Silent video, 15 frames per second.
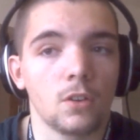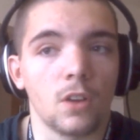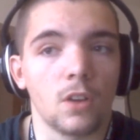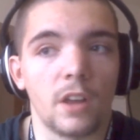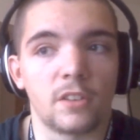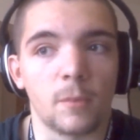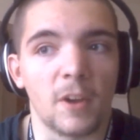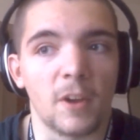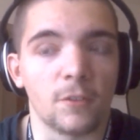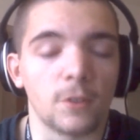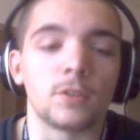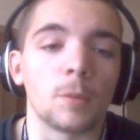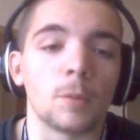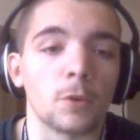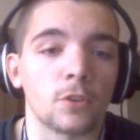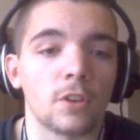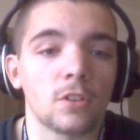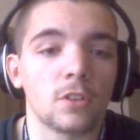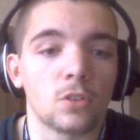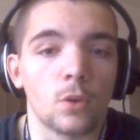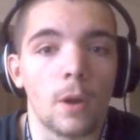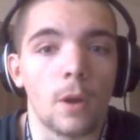It's about 50%,
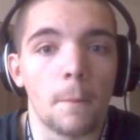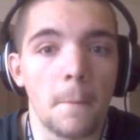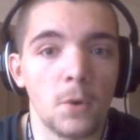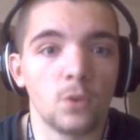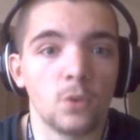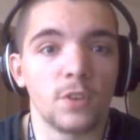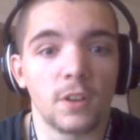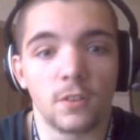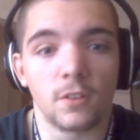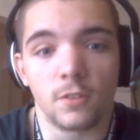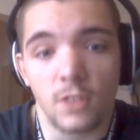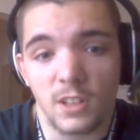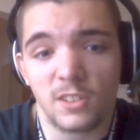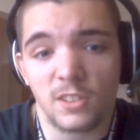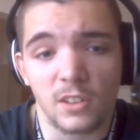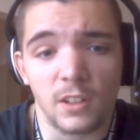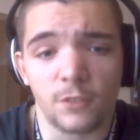so I'm moving decently